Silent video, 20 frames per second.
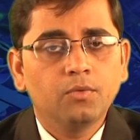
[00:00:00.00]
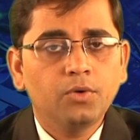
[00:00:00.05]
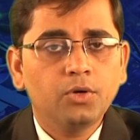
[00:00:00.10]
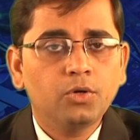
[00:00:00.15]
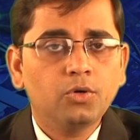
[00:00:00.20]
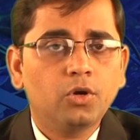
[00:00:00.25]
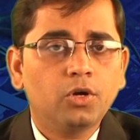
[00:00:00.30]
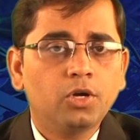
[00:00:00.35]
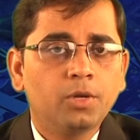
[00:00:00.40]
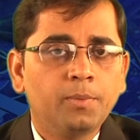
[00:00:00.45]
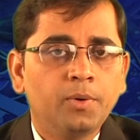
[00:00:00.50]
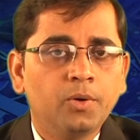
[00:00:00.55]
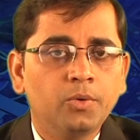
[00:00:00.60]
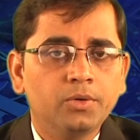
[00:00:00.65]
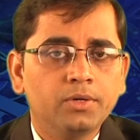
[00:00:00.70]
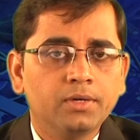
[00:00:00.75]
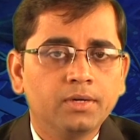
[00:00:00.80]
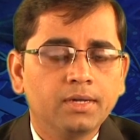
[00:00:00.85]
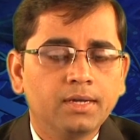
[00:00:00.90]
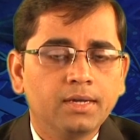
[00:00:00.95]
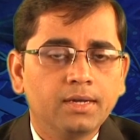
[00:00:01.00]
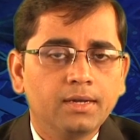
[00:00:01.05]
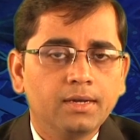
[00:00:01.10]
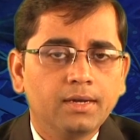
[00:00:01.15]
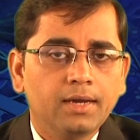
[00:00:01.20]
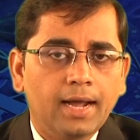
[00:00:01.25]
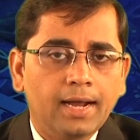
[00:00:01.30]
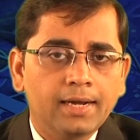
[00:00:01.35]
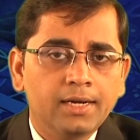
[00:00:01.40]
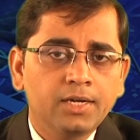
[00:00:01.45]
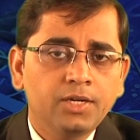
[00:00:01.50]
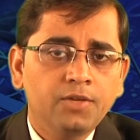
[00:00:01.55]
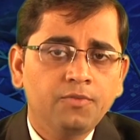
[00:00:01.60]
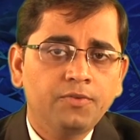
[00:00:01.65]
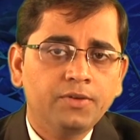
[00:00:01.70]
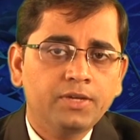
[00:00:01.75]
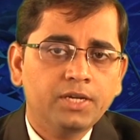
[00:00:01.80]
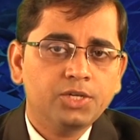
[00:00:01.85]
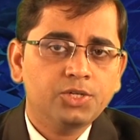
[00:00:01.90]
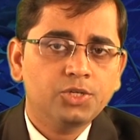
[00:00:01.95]
we will talk about
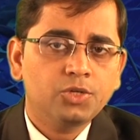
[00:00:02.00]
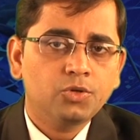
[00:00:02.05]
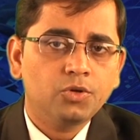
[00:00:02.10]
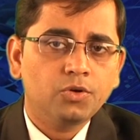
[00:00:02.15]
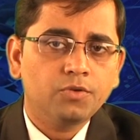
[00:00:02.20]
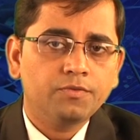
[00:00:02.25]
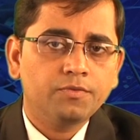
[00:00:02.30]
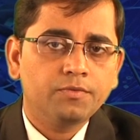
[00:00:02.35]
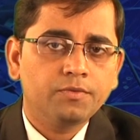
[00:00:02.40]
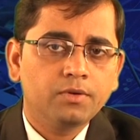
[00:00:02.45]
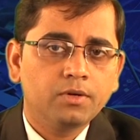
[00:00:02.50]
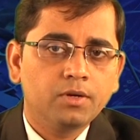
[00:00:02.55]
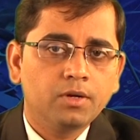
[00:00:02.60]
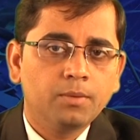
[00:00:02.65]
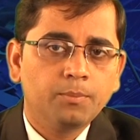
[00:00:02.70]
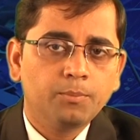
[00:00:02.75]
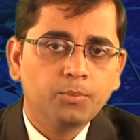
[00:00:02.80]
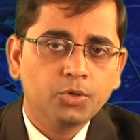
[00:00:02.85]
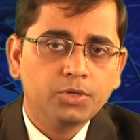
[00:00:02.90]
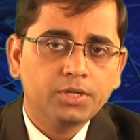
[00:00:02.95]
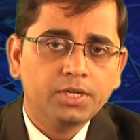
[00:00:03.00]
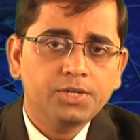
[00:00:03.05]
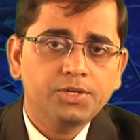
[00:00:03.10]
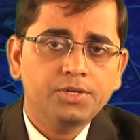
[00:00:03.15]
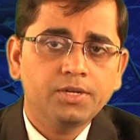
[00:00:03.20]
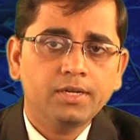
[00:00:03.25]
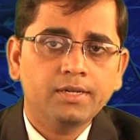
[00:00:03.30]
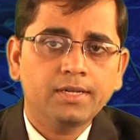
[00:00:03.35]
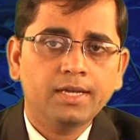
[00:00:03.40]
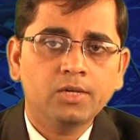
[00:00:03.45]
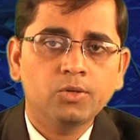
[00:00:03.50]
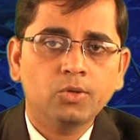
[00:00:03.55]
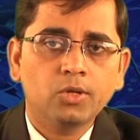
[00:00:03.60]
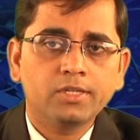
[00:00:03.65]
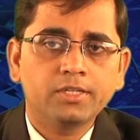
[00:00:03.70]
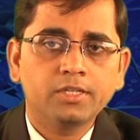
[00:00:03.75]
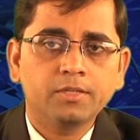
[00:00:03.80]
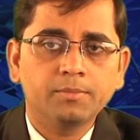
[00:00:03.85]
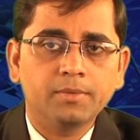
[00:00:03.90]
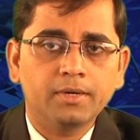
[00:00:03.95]
identification of potential
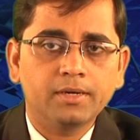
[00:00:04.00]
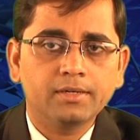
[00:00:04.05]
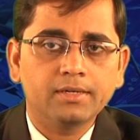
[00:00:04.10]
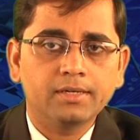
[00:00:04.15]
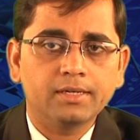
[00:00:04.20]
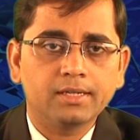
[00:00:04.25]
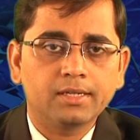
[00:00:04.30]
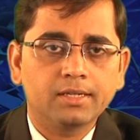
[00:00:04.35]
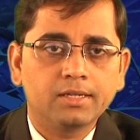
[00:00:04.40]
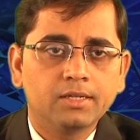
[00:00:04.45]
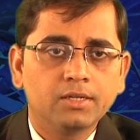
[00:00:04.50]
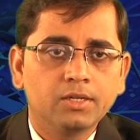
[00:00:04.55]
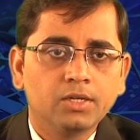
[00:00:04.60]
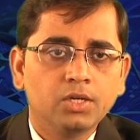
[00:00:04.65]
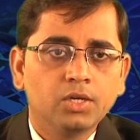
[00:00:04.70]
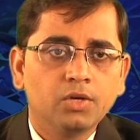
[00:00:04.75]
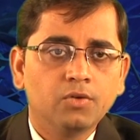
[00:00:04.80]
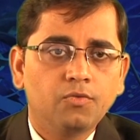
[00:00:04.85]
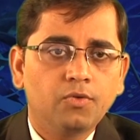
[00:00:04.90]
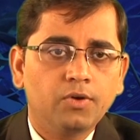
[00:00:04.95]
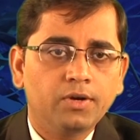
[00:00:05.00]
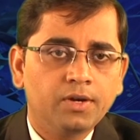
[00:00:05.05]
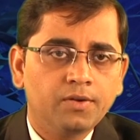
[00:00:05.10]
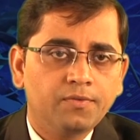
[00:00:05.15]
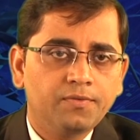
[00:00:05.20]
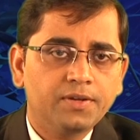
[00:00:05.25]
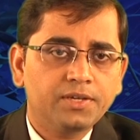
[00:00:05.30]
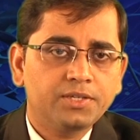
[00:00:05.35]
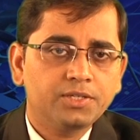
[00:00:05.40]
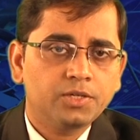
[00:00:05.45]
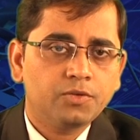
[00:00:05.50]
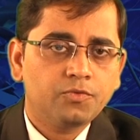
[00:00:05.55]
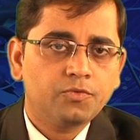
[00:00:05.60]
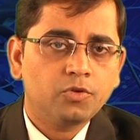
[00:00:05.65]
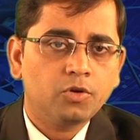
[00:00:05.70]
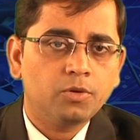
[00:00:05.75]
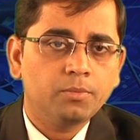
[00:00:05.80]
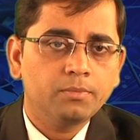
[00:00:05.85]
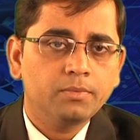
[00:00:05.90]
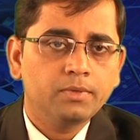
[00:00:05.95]
diagnostic markers for infection
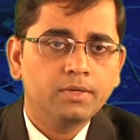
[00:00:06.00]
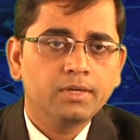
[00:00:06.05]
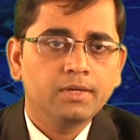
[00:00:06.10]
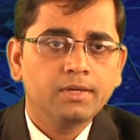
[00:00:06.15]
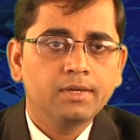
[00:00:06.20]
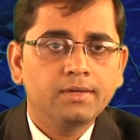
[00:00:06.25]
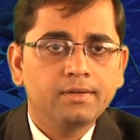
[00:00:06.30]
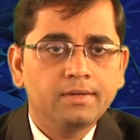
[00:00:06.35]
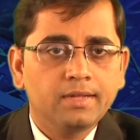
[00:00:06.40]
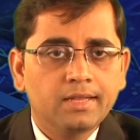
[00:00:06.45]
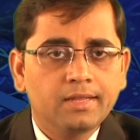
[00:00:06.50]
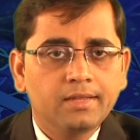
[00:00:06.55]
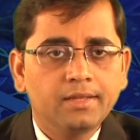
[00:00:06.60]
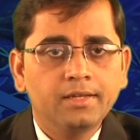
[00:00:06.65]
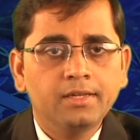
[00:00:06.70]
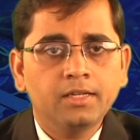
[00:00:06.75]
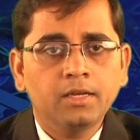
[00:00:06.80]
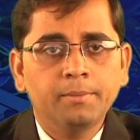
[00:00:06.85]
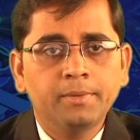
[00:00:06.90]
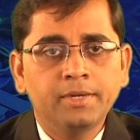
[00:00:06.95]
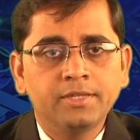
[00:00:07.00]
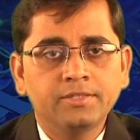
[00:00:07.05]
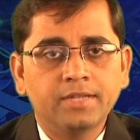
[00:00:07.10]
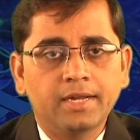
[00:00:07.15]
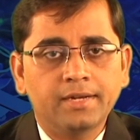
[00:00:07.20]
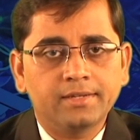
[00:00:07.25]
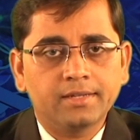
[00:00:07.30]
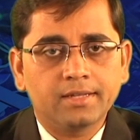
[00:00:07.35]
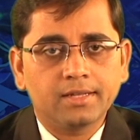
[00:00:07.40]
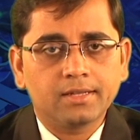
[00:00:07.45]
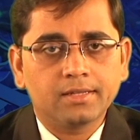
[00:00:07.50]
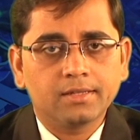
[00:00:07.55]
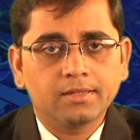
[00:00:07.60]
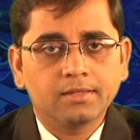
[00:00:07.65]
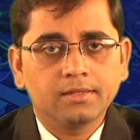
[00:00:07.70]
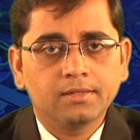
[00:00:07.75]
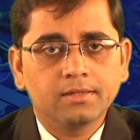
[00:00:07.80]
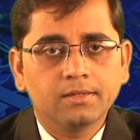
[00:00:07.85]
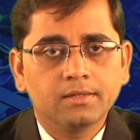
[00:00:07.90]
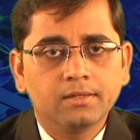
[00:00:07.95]
from Neisseria meningitis.
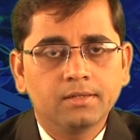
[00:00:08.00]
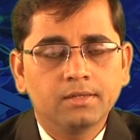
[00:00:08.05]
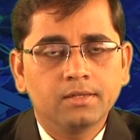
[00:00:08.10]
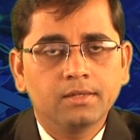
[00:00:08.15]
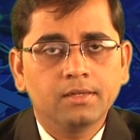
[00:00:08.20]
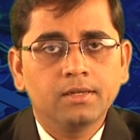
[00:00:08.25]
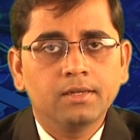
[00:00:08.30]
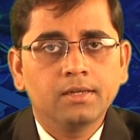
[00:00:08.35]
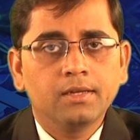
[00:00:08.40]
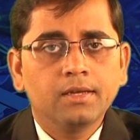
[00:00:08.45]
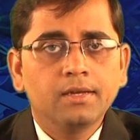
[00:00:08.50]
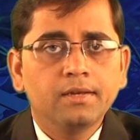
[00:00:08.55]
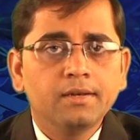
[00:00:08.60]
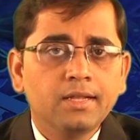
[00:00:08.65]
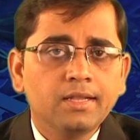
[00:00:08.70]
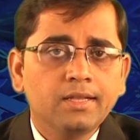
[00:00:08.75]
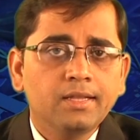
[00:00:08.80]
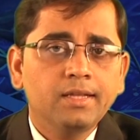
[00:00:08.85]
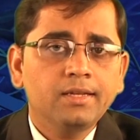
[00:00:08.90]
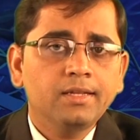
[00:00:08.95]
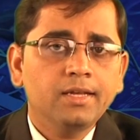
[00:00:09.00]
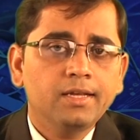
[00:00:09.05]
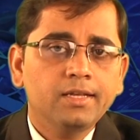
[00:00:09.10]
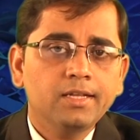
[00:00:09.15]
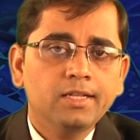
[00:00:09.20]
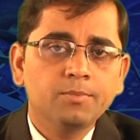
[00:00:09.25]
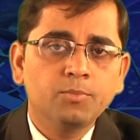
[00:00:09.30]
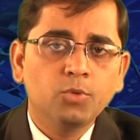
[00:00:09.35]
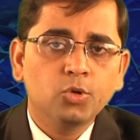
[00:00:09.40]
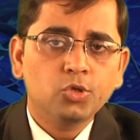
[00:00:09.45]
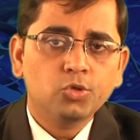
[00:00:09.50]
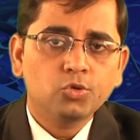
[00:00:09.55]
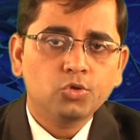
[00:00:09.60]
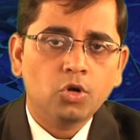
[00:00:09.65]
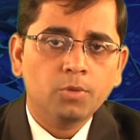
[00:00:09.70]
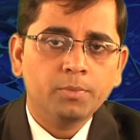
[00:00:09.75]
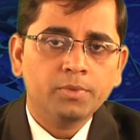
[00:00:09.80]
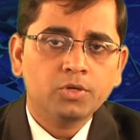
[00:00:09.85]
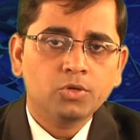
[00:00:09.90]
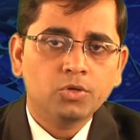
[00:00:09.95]
Neisseria is most
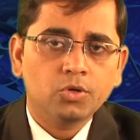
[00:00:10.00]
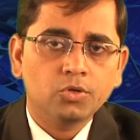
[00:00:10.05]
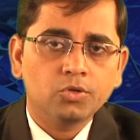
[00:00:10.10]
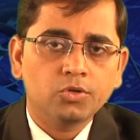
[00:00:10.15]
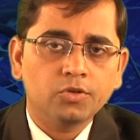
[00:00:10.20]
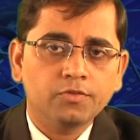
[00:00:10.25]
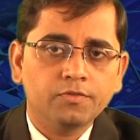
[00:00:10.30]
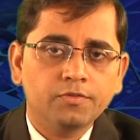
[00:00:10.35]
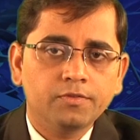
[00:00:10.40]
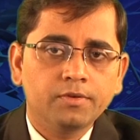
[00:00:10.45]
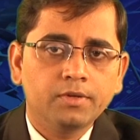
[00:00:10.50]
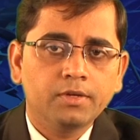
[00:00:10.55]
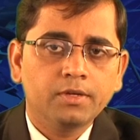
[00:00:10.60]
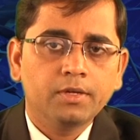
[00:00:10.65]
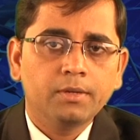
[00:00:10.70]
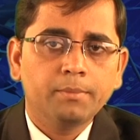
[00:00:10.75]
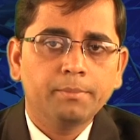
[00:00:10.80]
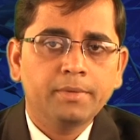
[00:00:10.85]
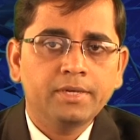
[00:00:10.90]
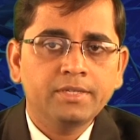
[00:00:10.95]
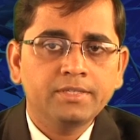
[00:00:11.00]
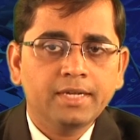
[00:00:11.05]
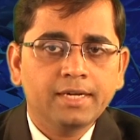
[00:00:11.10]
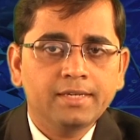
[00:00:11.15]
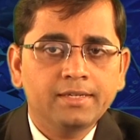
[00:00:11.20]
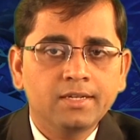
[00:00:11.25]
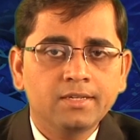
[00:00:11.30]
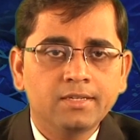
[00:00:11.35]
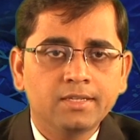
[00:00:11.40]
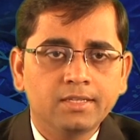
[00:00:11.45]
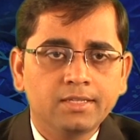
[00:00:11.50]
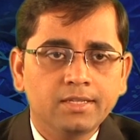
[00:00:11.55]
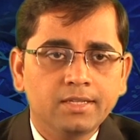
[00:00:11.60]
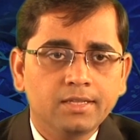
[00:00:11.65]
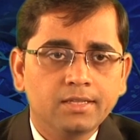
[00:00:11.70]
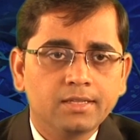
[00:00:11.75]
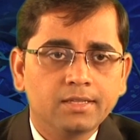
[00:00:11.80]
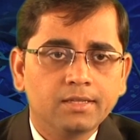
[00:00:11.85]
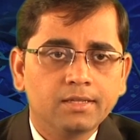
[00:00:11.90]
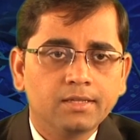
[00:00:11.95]
common cause of meningitis
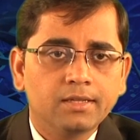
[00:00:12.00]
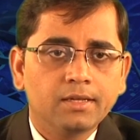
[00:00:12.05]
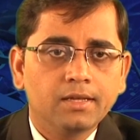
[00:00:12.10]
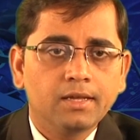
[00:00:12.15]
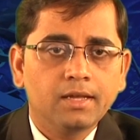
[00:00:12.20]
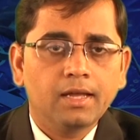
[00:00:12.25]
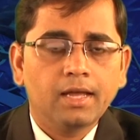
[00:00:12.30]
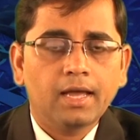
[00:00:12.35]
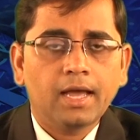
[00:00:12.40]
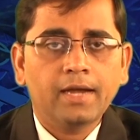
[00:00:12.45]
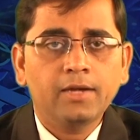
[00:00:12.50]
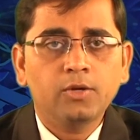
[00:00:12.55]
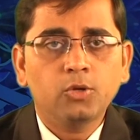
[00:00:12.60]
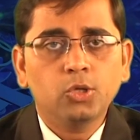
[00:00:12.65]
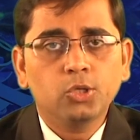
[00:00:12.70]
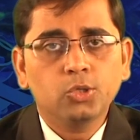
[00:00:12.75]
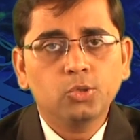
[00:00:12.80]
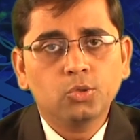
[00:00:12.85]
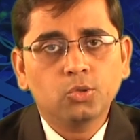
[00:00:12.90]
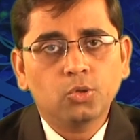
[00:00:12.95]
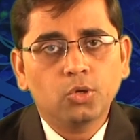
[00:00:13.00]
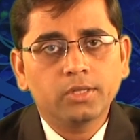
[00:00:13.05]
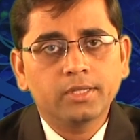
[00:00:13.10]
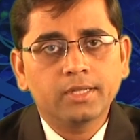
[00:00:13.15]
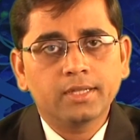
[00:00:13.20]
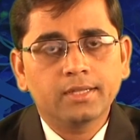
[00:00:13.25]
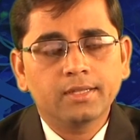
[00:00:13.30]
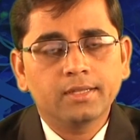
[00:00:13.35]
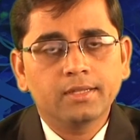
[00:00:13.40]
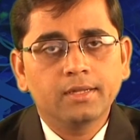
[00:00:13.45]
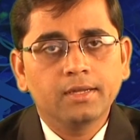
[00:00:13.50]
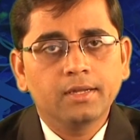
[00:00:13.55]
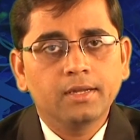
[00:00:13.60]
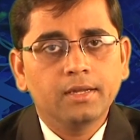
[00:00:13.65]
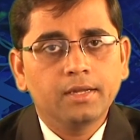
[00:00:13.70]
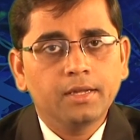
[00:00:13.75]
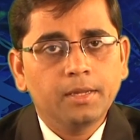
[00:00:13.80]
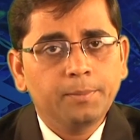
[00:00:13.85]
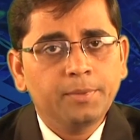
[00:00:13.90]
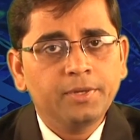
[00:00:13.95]
disease, and it also causes
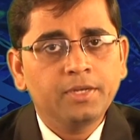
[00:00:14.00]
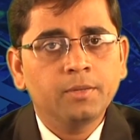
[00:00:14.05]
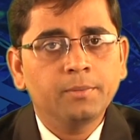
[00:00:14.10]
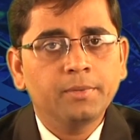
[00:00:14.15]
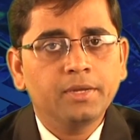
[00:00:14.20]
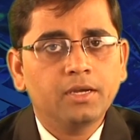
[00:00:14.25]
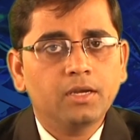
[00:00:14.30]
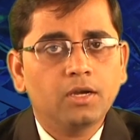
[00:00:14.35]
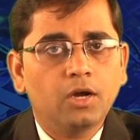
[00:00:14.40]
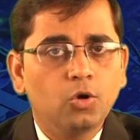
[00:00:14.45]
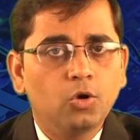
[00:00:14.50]
epidemic